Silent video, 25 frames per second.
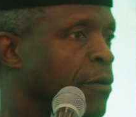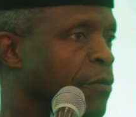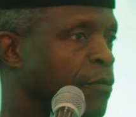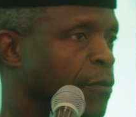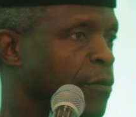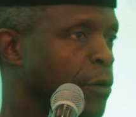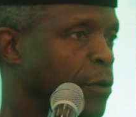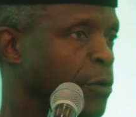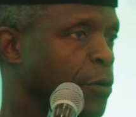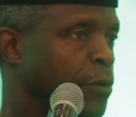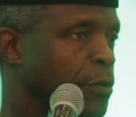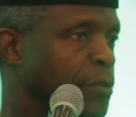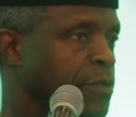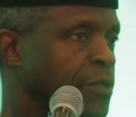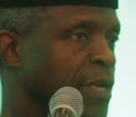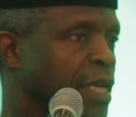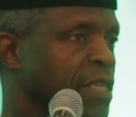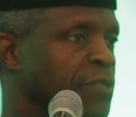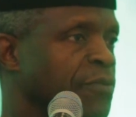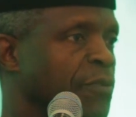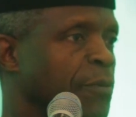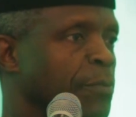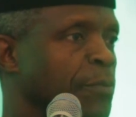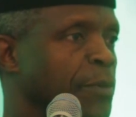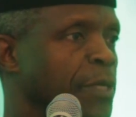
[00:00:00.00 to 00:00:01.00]
for your
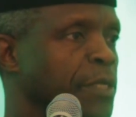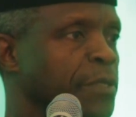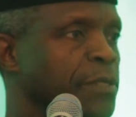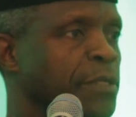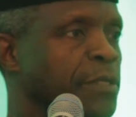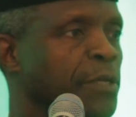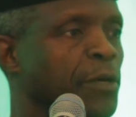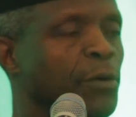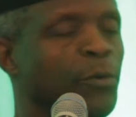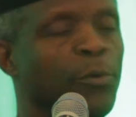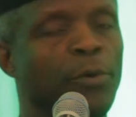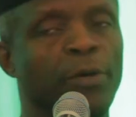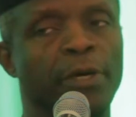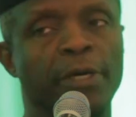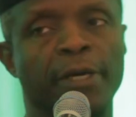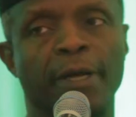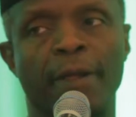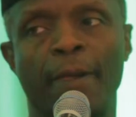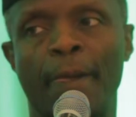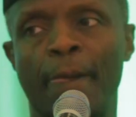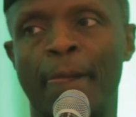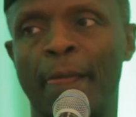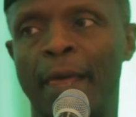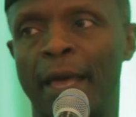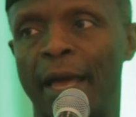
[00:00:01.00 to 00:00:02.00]
transformational
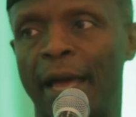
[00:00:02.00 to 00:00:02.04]
work,